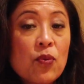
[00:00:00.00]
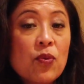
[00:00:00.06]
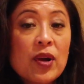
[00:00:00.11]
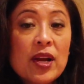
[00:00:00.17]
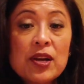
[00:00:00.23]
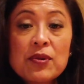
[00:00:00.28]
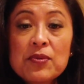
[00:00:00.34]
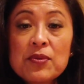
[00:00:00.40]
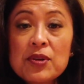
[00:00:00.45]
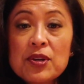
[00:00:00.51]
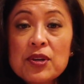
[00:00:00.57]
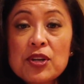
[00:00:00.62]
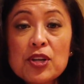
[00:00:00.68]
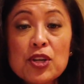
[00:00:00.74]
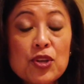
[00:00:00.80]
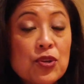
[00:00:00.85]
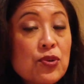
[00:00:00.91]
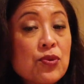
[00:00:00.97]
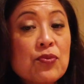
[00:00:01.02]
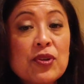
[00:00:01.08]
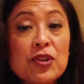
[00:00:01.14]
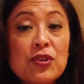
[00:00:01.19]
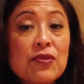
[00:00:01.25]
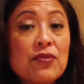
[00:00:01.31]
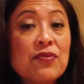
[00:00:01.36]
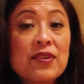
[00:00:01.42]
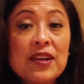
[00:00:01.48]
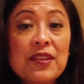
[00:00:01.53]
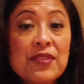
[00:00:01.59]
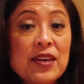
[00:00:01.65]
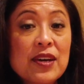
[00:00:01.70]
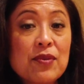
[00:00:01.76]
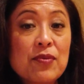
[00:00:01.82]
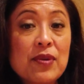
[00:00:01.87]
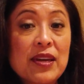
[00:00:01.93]
Where were you when you
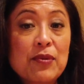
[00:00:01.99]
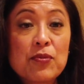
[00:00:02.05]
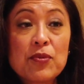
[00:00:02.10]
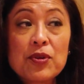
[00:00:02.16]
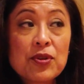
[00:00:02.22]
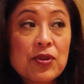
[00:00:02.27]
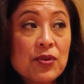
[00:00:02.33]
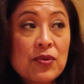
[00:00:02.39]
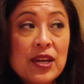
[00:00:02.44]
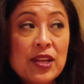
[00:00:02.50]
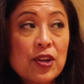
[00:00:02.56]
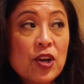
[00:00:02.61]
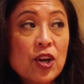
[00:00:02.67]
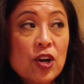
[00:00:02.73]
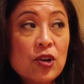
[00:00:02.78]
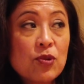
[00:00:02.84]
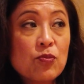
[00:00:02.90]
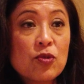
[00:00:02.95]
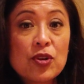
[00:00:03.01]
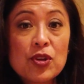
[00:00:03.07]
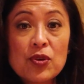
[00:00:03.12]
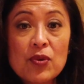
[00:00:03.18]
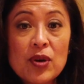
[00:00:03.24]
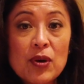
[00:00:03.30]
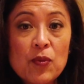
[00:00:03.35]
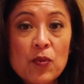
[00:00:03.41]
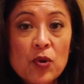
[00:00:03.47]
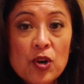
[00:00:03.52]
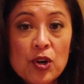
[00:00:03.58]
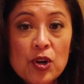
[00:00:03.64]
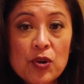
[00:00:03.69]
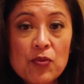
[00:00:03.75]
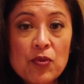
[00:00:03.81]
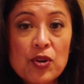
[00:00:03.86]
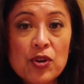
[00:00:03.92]
felt that way? Were you at home? Were you at
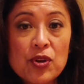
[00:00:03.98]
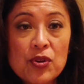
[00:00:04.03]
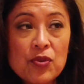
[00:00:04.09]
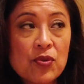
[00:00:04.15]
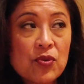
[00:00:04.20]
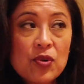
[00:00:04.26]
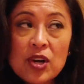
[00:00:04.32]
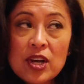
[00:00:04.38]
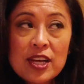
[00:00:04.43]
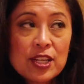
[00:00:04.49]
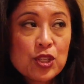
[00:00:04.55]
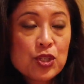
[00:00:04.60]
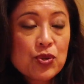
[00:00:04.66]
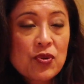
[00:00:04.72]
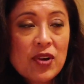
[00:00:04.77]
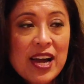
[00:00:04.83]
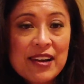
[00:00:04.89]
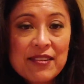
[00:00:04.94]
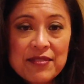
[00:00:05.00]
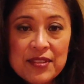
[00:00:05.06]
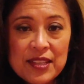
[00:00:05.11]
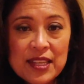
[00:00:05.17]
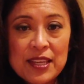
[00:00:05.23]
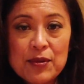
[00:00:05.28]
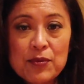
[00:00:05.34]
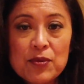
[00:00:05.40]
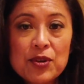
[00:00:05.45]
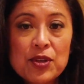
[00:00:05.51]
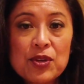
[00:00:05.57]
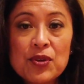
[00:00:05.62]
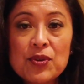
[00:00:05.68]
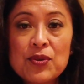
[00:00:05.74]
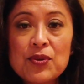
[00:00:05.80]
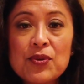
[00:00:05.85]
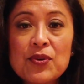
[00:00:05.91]
work? Were you traveling? Were
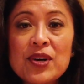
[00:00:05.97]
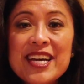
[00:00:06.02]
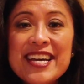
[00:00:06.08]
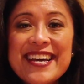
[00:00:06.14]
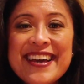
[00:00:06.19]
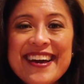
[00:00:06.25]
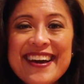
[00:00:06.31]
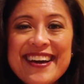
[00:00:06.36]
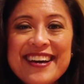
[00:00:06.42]
you